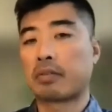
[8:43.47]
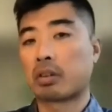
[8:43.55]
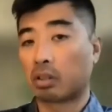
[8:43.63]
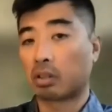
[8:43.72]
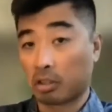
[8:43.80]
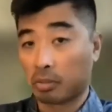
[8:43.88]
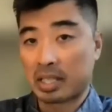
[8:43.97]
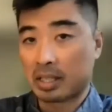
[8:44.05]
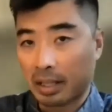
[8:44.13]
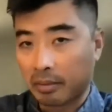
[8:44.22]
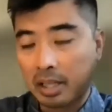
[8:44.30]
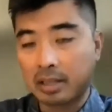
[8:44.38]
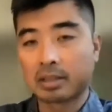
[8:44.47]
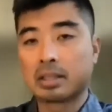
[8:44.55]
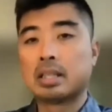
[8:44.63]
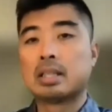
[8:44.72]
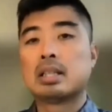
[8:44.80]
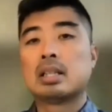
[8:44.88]
cost, basically, right?
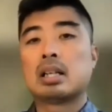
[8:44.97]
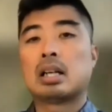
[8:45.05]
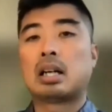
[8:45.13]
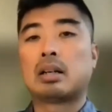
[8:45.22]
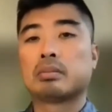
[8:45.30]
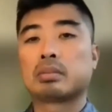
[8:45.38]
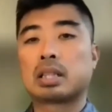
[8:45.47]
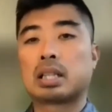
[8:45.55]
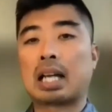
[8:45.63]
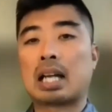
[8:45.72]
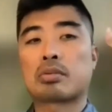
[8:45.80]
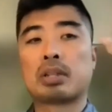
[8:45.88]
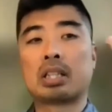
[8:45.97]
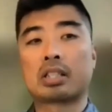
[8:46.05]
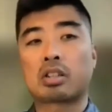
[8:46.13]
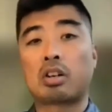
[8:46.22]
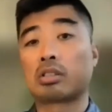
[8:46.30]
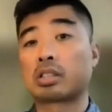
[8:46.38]
The last one is
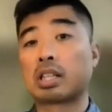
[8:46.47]
cost